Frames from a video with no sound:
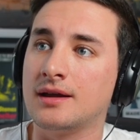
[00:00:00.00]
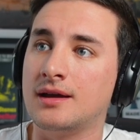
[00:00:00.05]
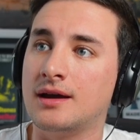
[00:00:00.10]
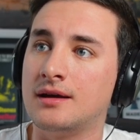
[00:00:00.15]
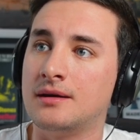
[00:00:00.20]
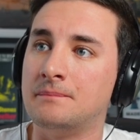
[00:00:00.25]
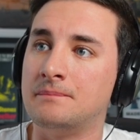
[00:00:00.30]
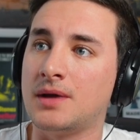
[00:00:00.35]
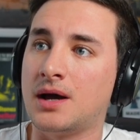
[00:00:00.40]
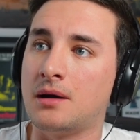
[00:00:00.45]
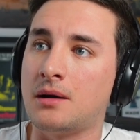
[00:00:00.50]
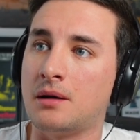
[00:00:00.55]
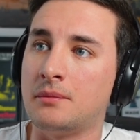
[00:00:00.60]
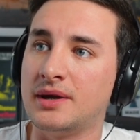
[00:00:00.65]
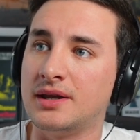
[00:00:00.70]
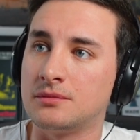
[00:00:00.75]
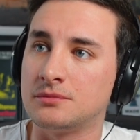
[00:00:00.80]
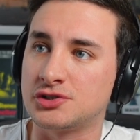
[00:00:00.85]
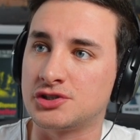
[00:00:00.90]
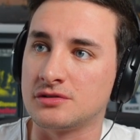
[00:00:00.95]
Um, yeah. I, I mean,
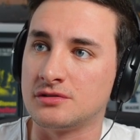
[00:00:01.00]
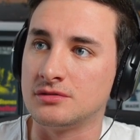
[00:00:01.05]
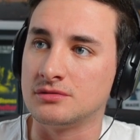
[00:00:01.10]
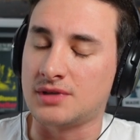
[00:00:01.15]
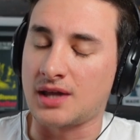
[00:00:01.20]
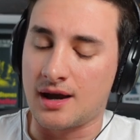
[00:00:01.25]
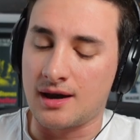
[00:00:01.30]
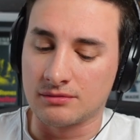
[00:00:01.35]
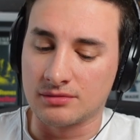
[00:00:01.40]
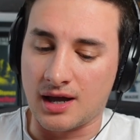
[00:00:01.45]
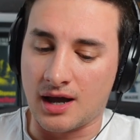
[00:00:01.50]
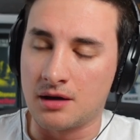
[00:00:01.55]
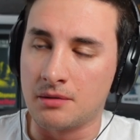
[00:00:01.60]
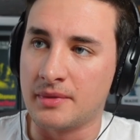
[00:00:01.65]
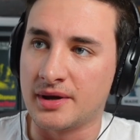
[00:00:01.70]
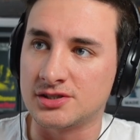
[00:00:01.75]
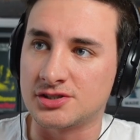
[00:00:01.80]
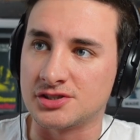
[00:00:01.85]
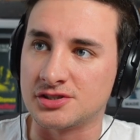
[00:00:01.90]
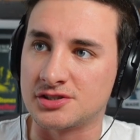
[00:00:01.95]
I'm sure I'll I'll
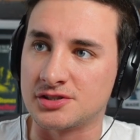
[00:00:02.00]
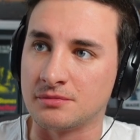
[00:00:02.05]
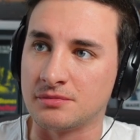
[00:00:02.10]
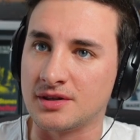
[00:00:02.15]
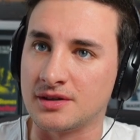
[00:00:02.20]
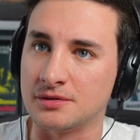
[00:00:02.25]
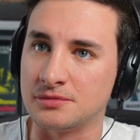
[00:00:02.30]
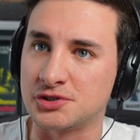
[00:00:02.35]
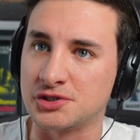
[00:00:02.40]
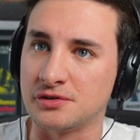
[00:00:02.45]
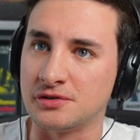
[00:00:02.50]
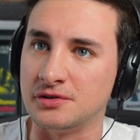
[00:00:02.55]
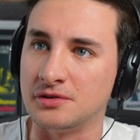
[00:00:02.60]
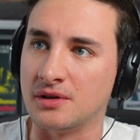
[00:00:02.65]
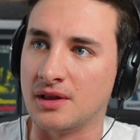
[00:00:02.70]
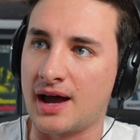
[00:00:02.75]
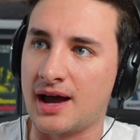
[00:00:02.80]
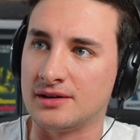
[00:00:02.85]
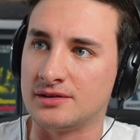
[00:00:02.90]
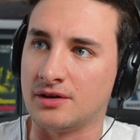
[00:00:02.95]
mention something. I'm sure you'll
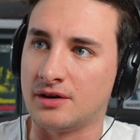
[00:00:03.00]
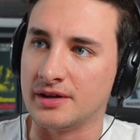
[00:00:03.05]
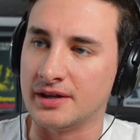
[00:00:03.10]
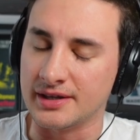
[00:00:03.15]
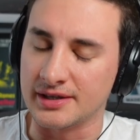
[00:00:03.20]
add on it.